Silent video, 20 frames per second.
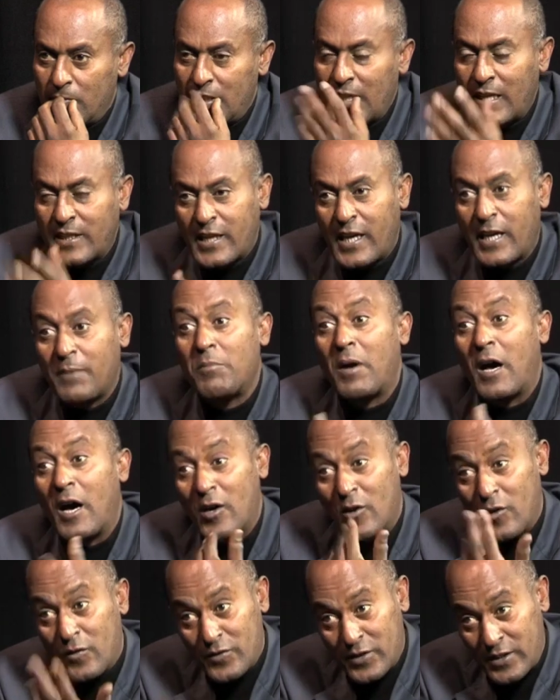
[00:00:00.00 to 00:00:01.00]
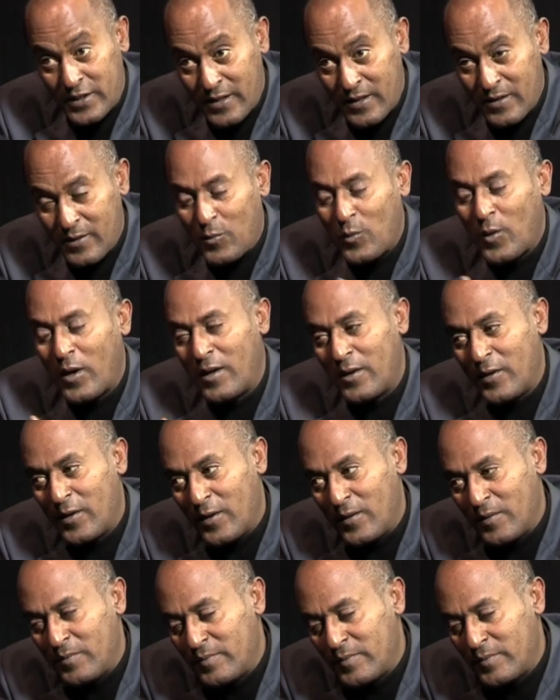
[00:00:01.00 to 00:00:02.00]
That came out of, well,
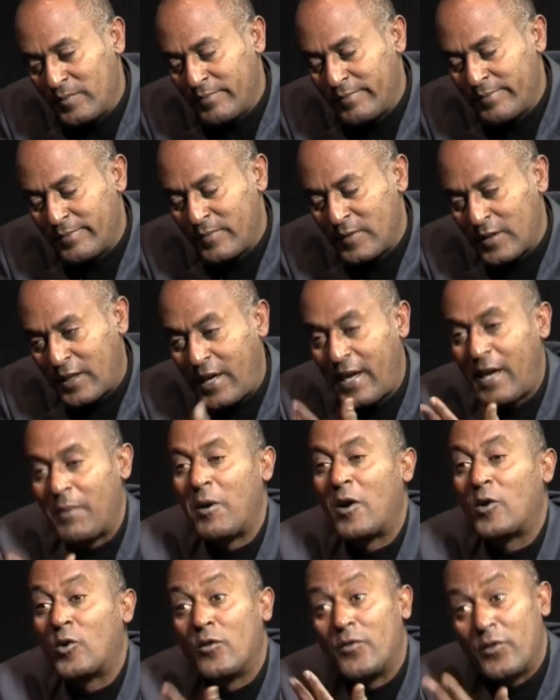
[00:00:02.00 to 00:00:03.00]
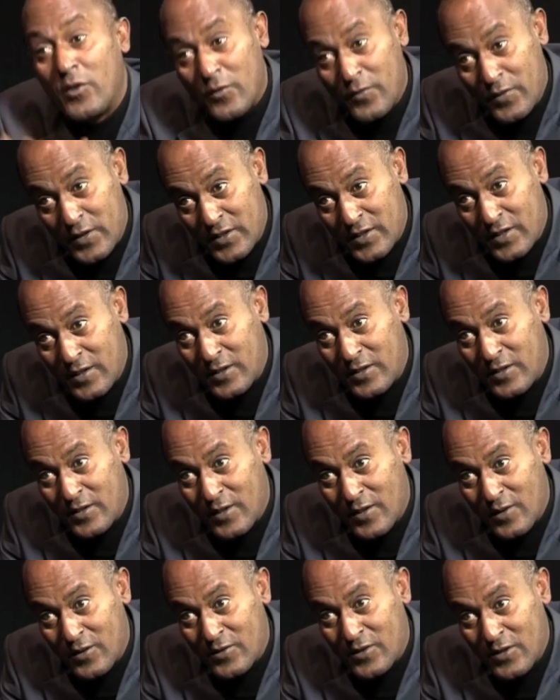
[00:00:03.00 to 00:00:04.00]
it came out of your visit,
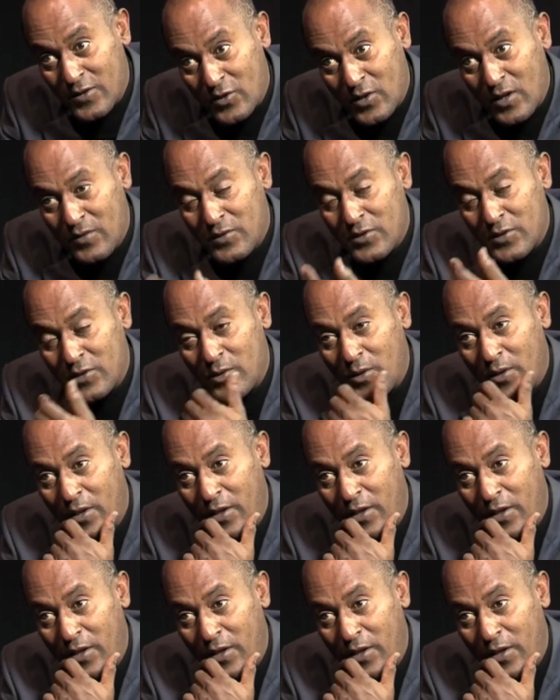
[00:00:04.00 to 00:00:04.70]
constant travels to